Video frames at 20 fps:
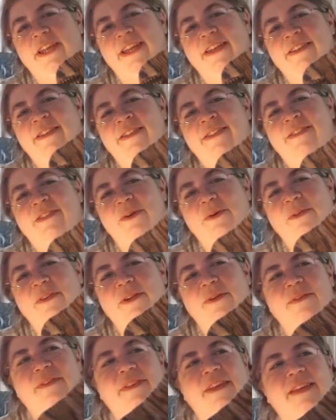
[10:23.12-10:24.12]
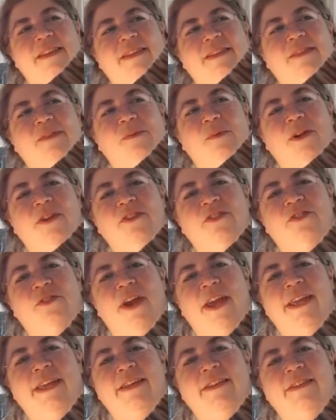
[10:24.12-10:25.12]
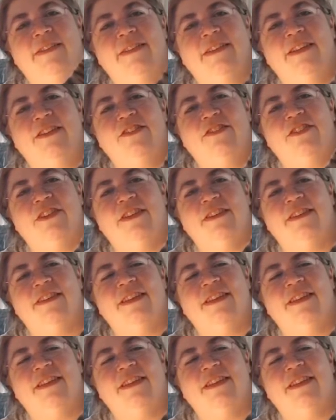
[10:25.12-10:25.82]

in. So there's like this one draggy stitch.